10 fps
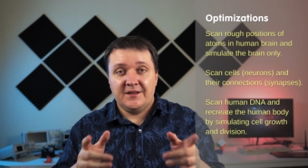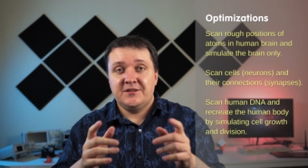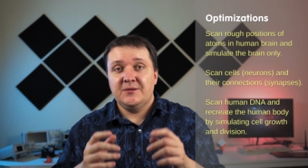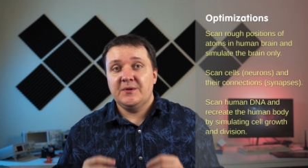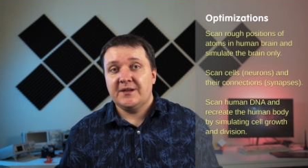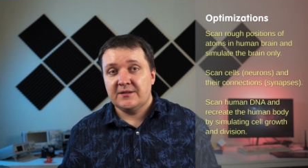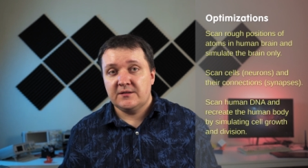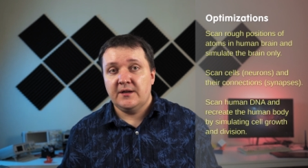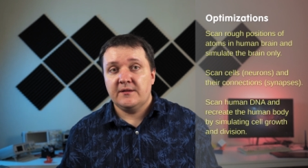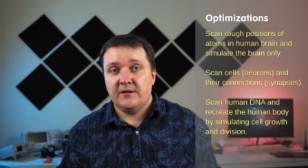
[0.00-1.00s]
until we
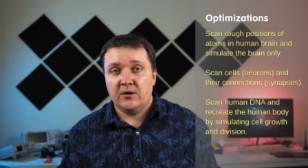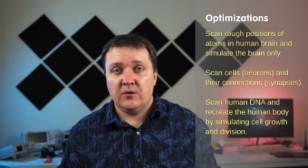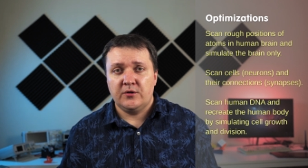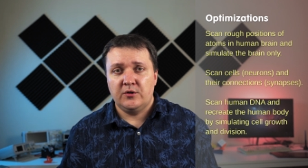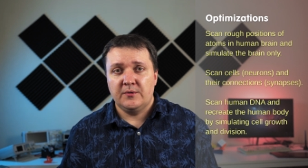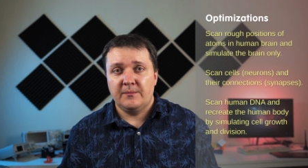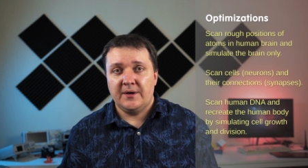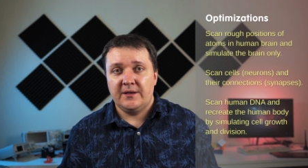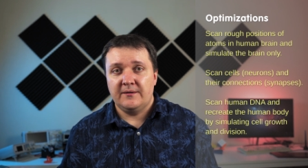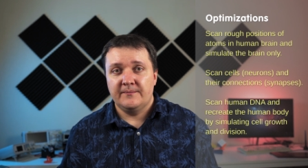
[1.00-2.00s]
construct the whole human
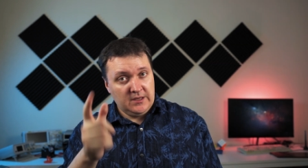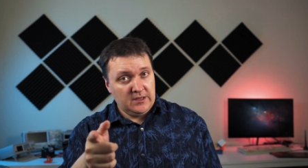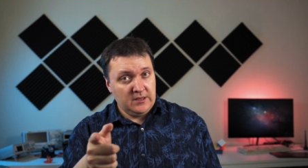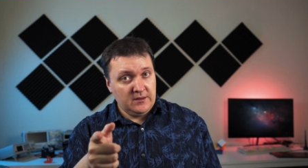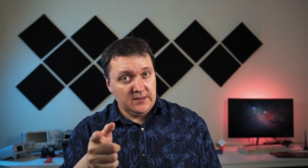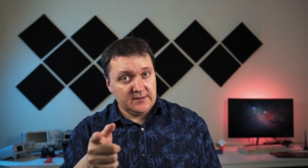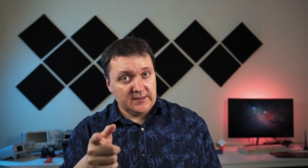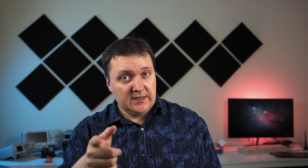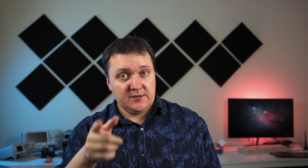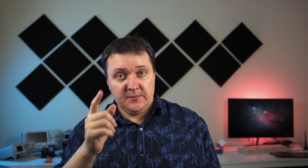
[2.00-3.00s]
body. In this
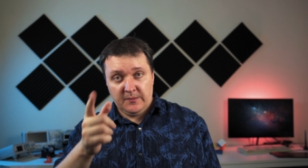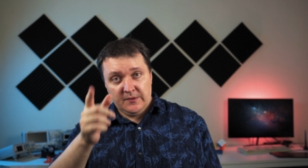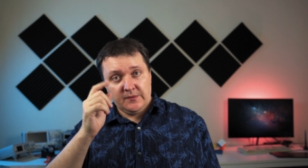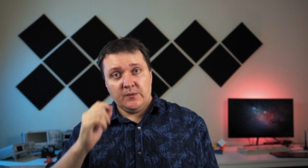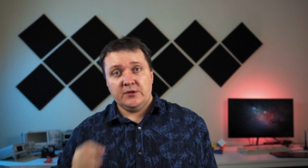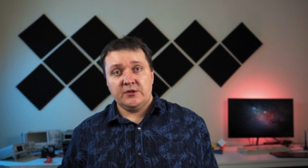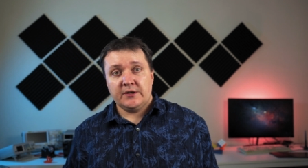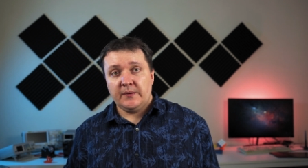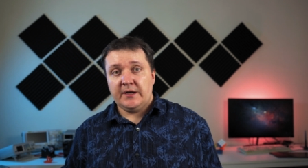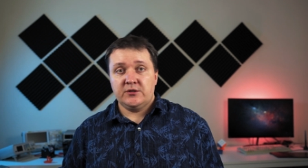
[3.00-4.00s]
case, maybe we won't
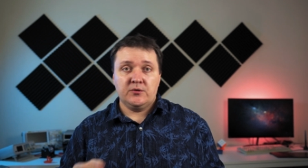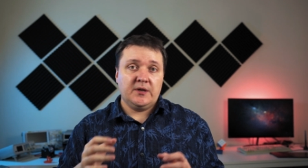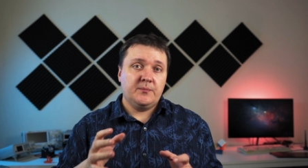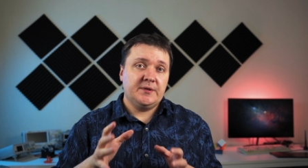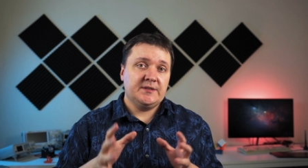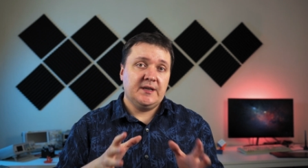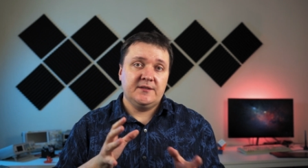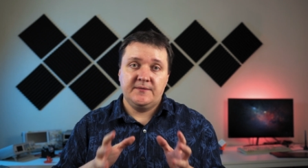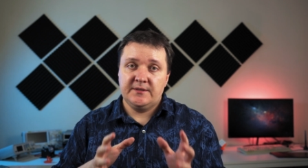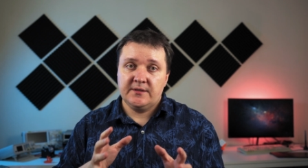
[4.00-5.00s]
require to run
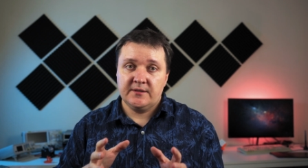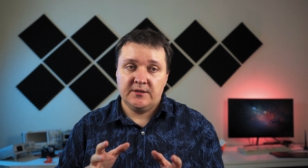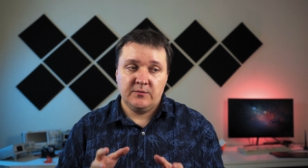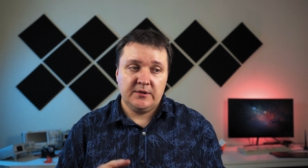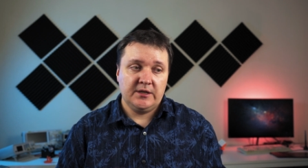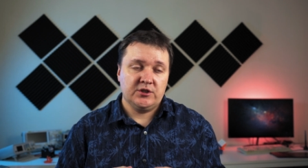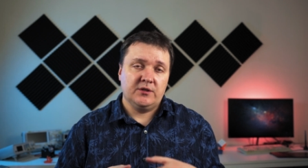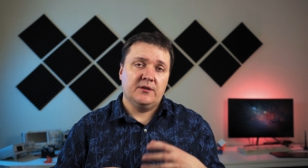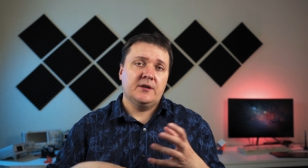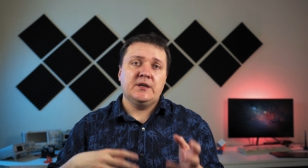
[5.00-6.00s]
precise physical
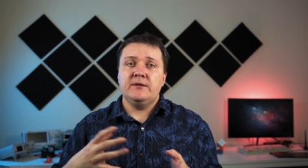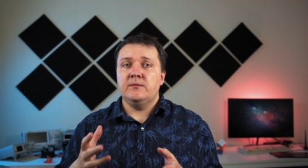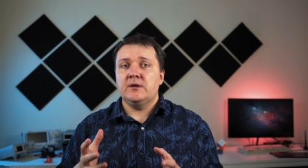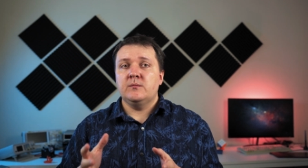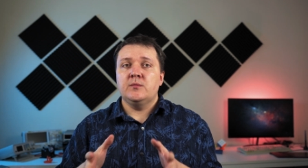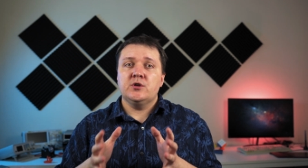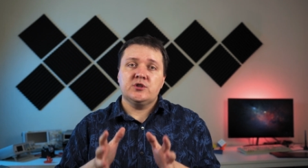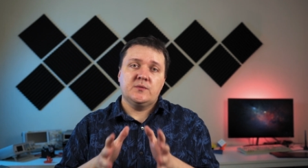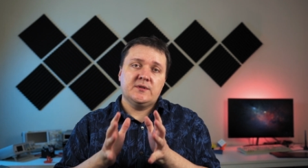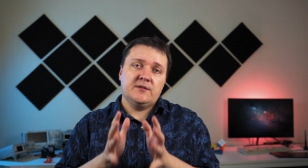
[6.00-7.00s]
simulation, a rough one
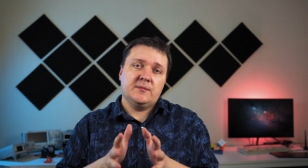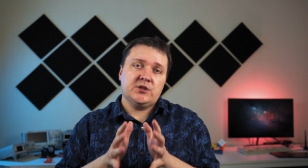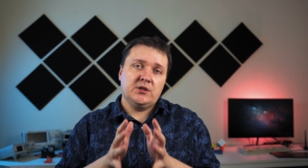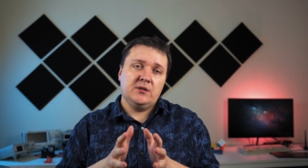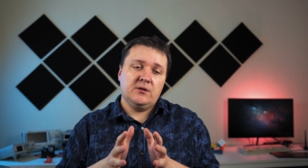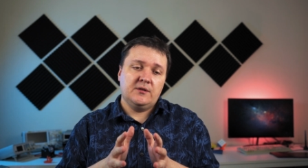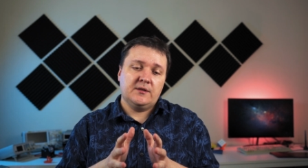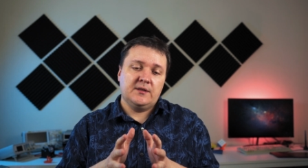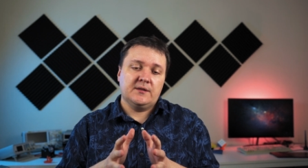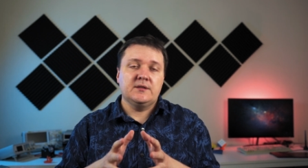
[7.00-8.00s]
merged with the machine
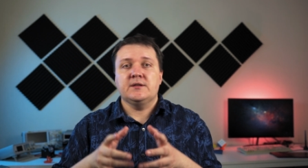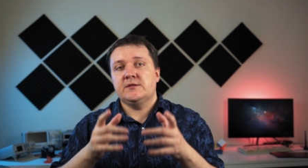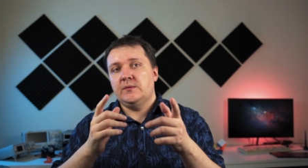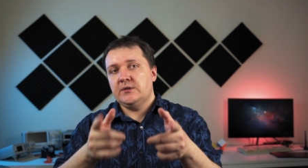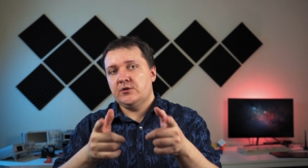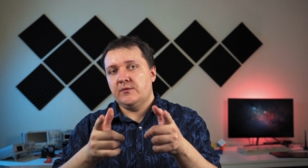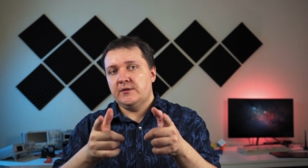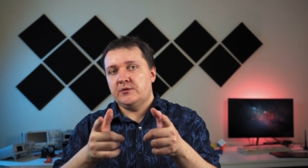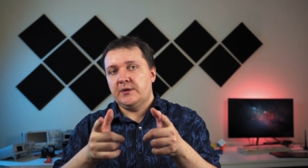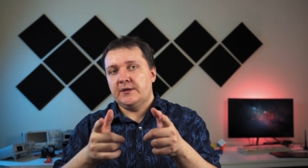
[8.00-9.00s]
learning techniques will do
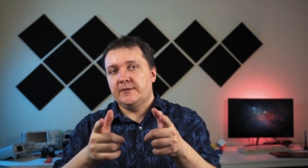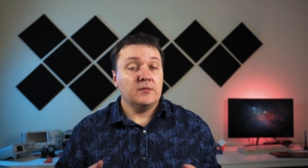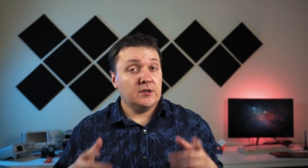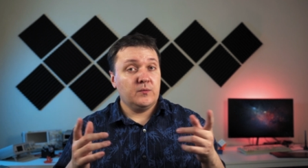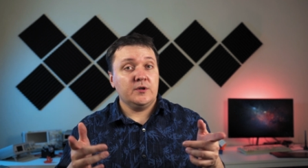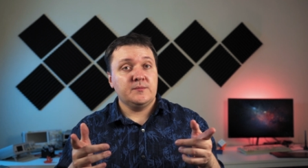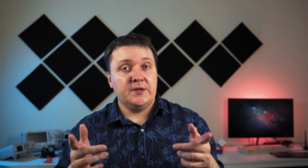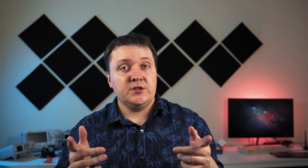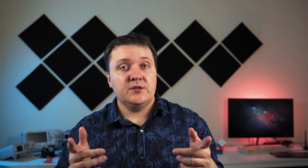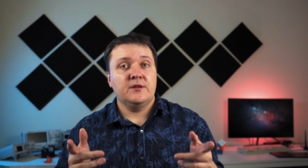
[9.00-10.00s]
the trick. It worth
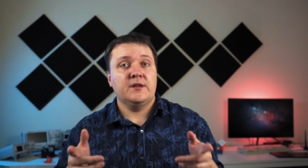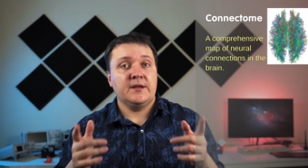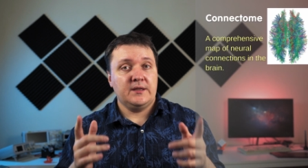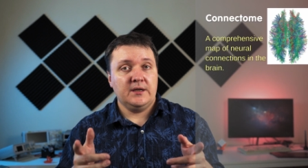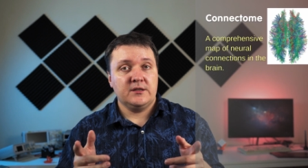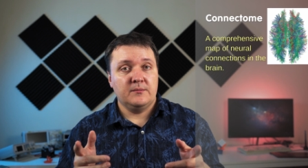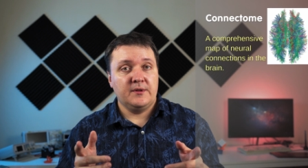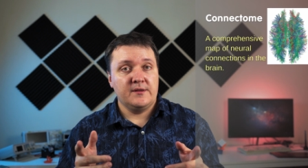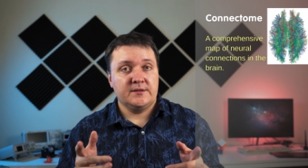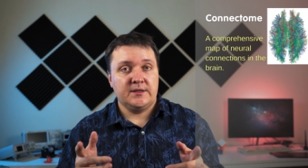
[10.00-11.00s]
mentioning the connectome
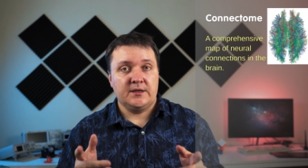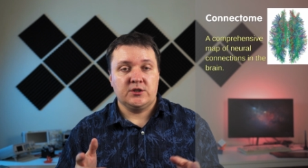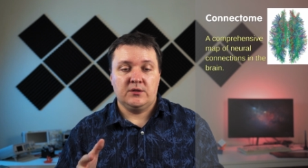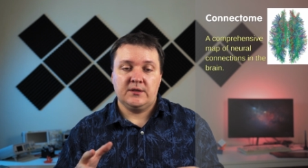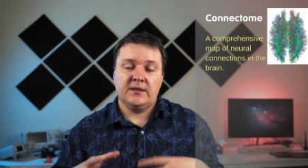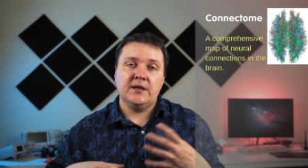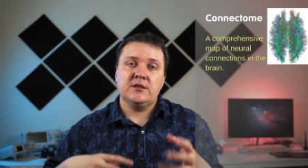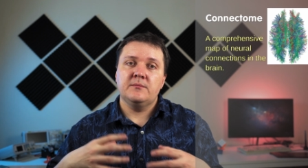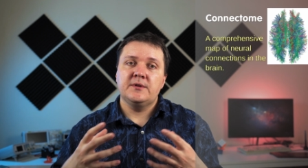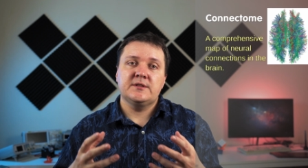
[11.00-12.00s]
in this section.
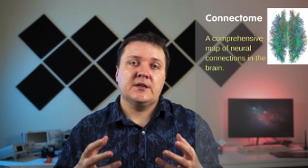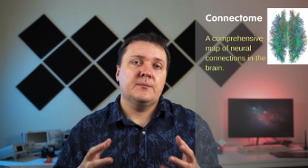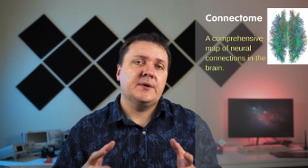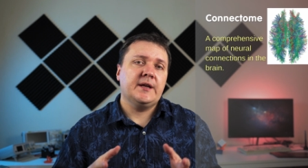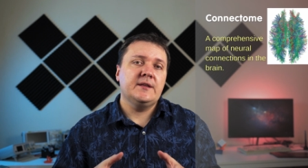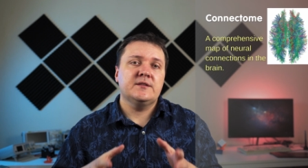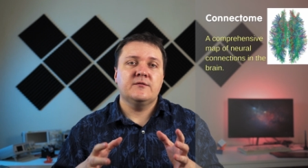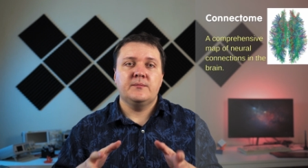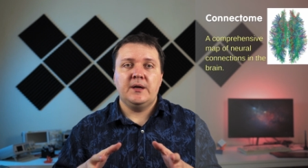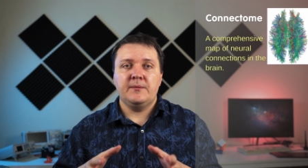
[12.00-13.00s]
Connectome is a
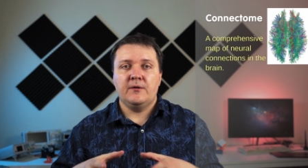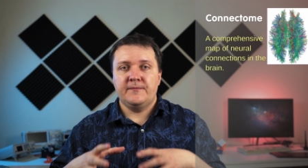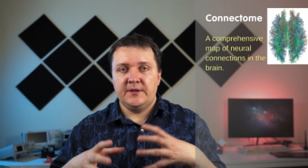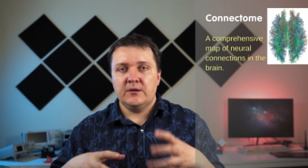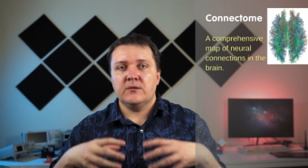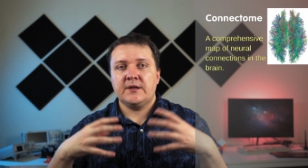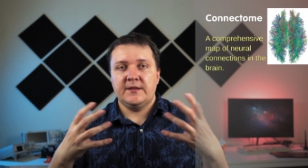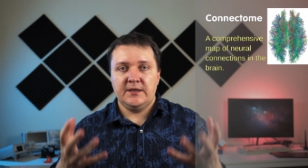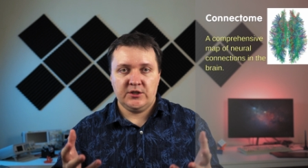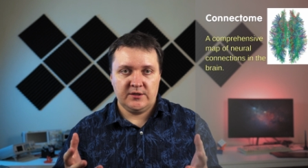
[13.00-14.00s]
comprehensive map of neural
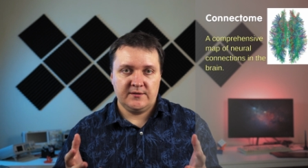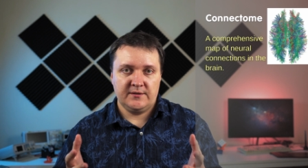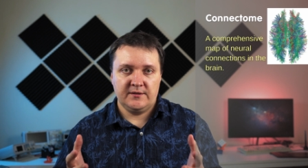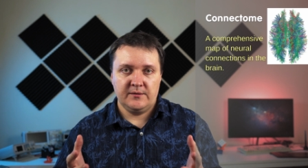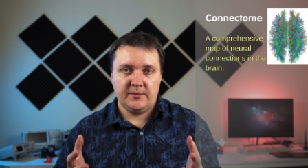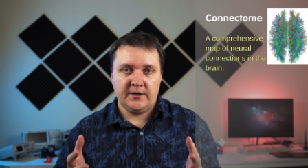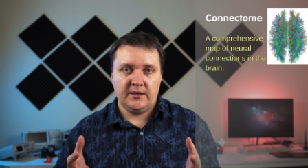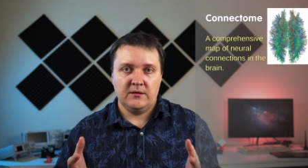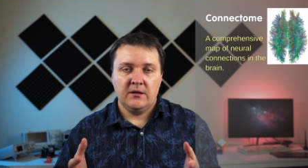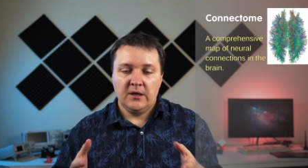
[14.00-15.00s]
connections in the
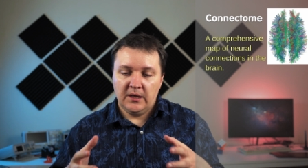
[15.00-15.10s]
brain,